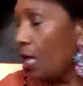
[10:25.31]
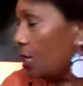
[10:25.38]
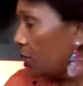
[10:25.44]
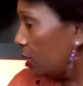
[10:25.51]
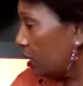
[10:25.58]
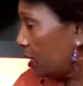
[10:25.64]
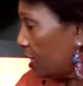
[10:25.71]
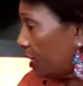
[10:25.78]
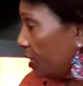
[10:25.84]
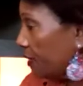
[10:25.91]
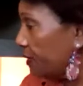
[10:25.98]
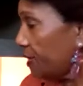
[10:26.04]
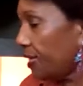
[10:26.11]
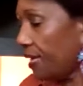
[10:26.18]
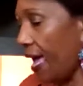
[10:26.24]

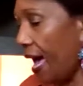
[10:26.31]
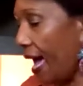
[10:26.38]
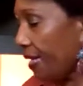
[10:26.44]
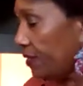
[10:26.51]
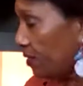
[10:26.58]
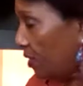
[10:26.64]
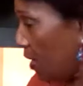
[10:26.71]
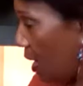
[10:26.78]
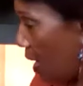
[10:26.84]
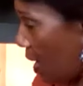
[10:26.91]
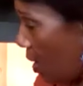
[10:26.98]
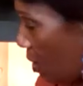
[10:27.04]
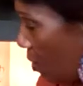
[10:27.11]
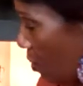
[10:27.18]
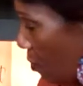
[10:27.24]
Little did I
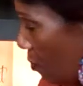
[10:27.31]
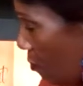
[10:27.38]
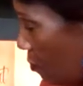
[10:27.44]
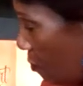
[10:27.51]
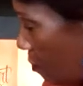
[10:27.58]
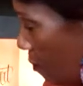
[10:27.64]
know